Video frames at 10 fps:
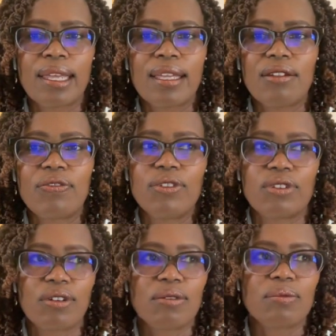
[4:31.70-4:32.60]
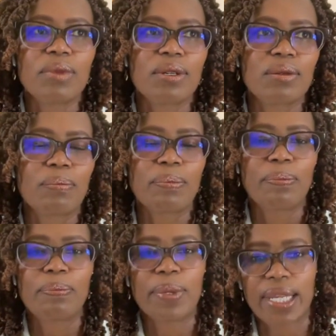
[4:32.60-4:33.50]
if you don't
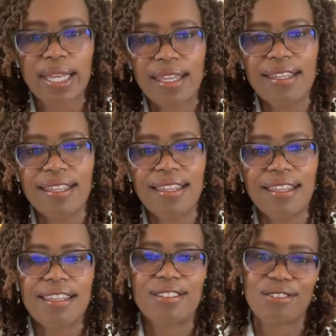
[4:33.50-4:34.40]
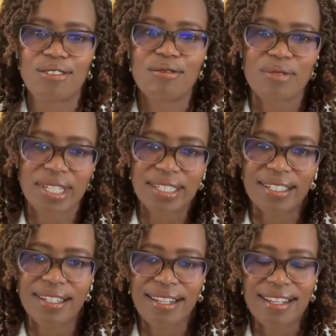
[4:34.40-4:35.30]
play, you don't win.
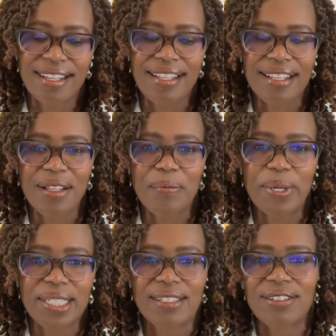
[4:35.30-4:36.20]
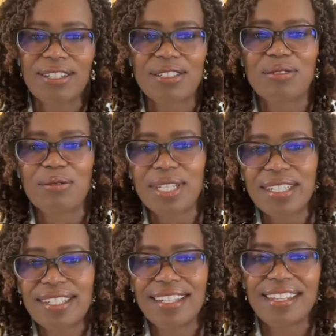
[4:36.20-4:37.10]
But in order to
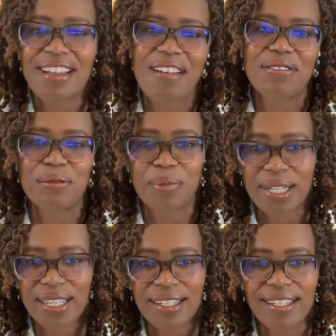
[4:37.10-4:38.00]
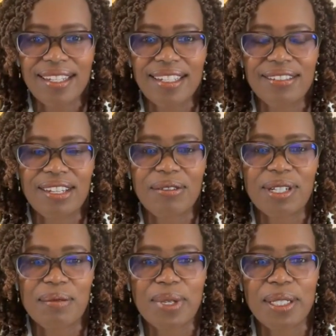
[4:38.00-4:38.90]
win, you have to play. You get what
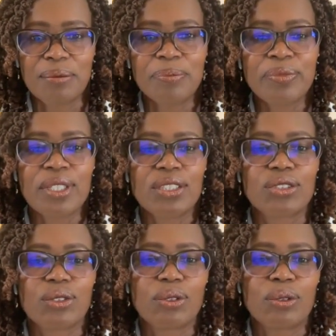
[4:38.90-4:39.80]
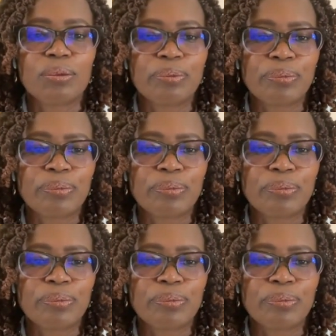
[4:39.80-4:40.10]
I mean? So